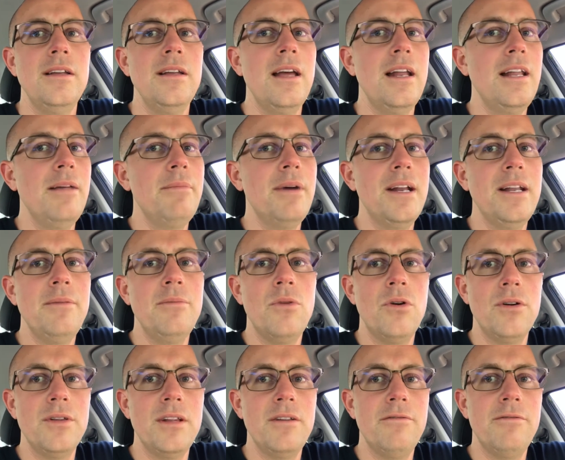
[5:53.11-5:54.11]
Anybody
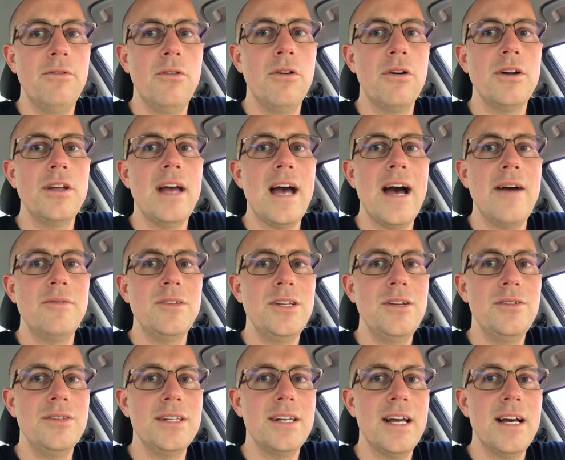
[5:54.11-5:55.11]
more than 4, you have to
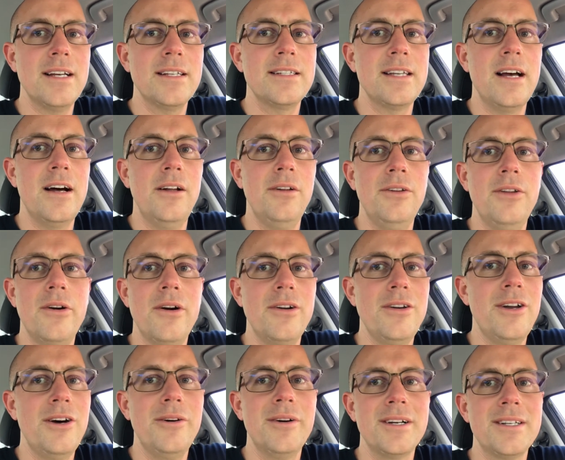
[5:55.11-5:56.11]
use an XL. There are
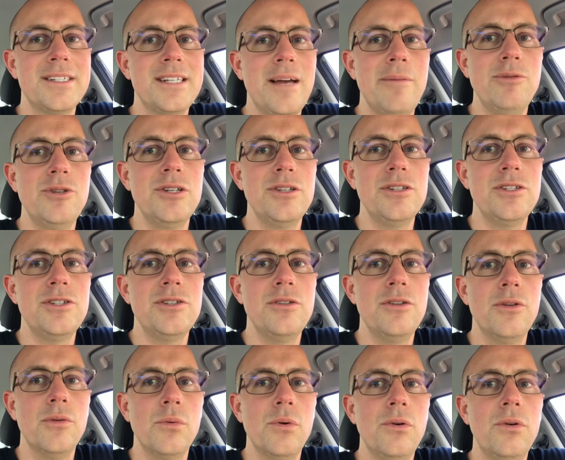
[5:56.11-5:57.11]
no exceptions to
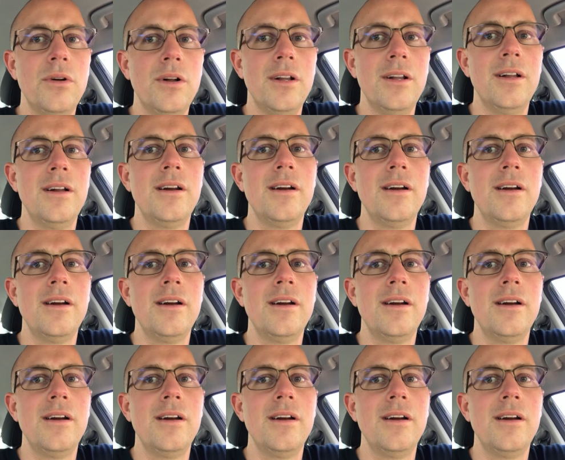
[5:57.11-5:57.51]
the rule.